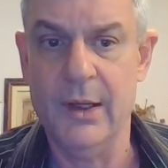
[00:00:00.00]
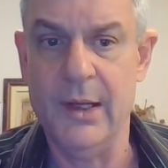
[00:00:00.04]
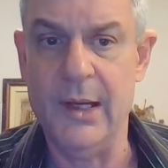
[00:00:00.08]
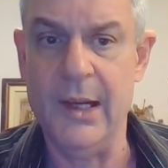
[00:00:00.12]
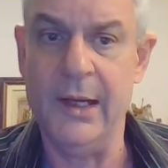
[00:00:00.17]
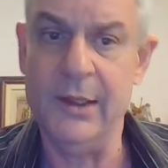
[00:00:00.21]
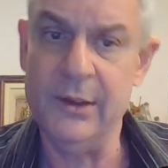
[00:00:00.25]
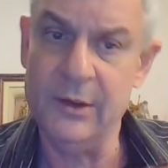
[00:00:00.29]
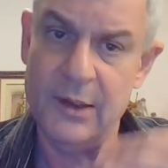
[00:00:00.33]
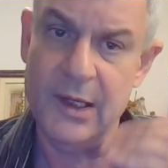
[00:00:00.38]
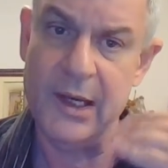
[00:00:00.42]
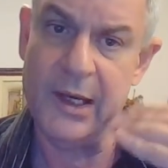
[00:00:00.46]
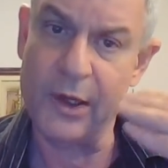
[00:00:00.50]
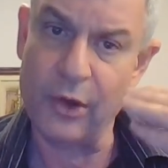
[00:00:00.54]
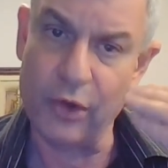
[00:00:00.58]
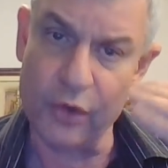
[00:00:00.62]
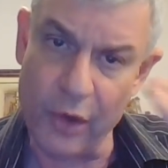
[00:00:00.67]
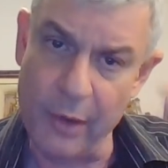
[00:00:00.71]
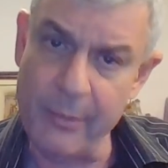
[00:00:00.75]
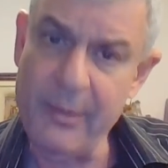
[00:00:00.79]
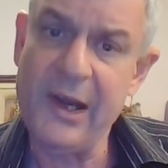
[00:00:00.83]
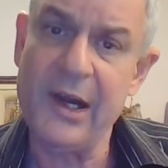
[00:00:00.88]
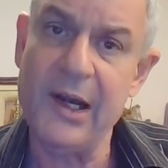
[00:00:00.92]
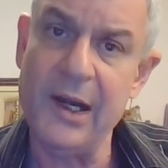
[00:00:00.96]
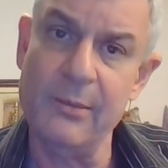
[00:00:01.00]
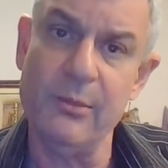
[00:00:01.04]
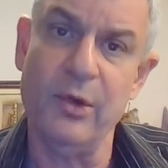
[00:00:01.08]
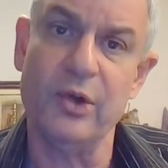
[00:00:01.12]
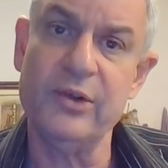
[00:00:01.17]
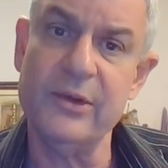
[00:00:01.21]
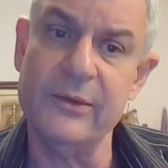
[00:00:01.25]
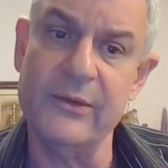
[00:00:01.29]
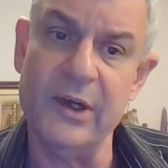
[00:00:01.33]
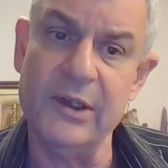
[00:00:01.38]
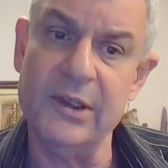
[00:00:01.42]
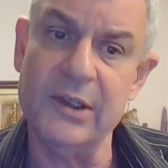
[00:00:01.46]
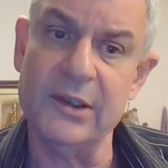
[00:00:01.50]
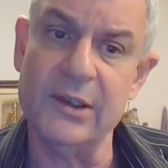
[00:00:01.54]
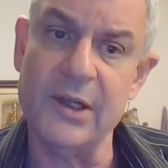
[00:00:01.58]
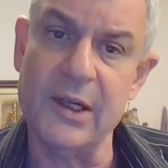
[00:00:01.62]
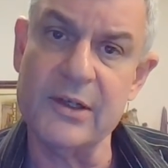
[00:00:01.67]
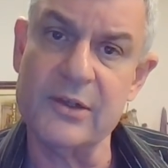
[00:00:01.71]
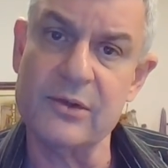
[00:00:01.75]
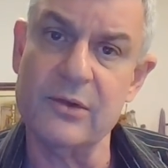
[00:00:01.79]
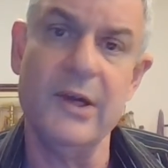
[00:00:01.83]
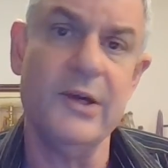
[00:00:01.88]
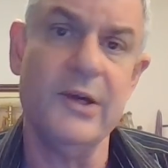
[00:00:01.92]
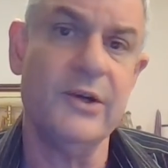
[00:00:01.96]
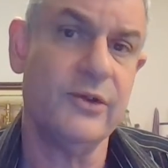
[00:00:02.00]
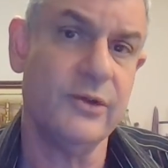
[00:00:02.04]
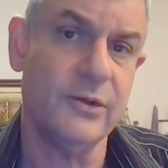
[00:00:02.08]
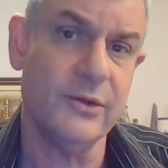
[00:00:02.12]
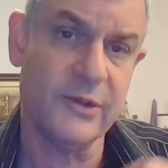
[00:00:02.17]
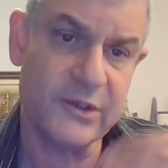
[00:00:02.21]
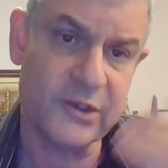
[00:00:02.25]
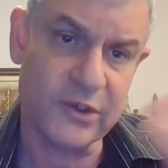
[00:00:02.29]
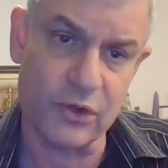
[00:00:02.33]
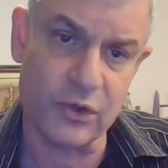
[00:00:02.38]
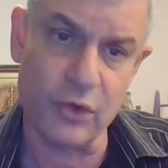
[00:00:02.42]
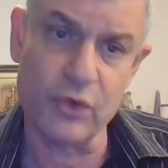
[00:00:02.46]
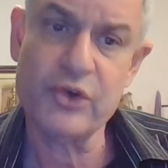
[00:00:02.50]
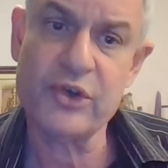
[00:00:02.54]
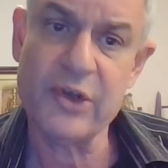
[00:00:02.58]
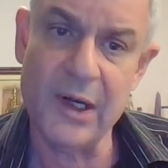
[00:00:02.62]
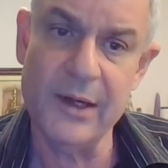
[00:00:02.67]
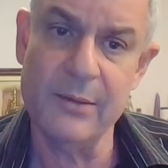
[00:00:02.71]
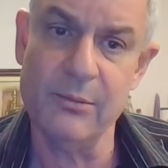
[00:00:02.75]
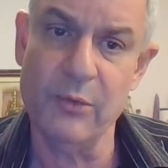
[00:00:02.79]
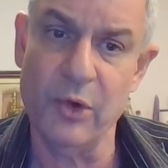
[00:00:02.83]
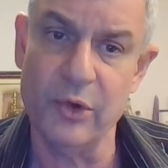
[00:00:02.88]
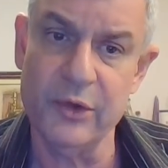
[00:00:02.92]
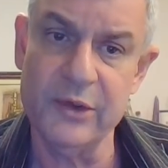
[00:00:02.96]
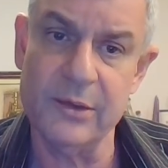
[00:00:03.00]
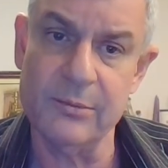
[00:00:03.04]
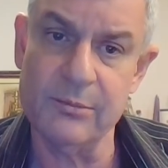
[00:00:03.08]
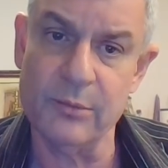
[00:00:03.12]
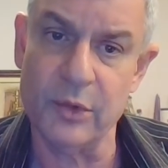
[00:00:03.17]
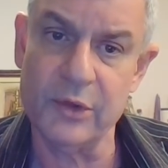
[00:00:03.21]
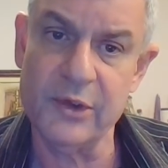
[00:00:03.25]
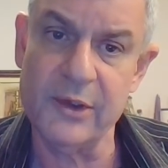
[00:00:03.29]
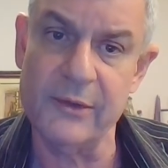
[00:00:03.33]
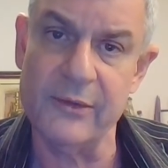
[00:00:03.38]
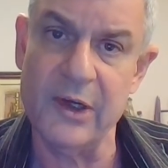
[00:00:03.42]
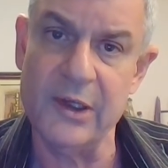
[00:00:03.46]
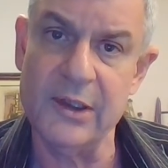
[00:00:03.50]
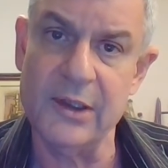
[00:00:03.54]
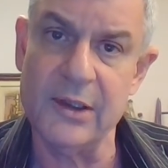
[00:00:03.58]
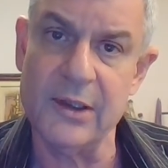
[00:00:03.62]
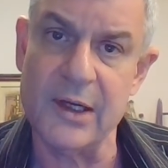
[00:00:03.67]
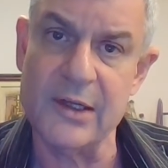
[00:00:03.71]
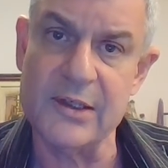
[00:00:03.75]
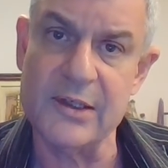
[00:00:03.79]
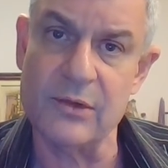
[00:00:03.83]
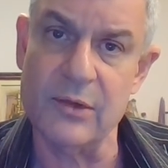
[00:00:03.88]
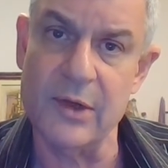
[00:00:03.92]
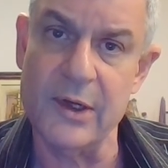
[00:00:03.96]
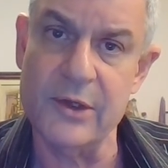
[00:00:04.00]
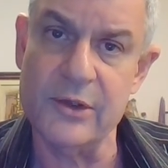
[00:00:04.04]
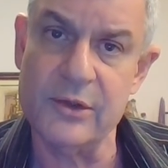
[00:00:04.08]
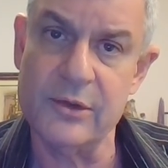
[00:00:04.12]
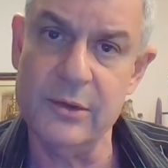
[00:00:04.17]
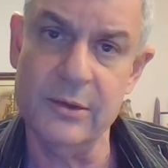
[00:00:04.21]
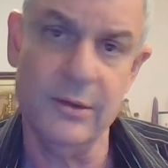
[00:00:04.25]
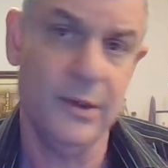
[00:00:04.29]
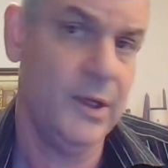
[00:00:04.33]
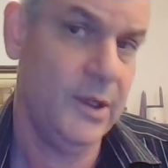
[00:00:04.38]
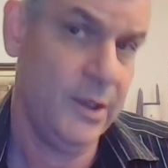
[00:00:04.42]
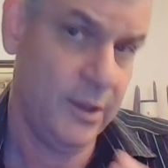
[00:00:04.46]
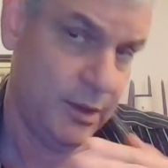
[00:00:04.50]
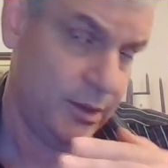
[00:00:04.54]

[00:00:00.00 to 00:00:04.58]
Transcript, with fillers: And economically motivated isolation, socially motivated isolation,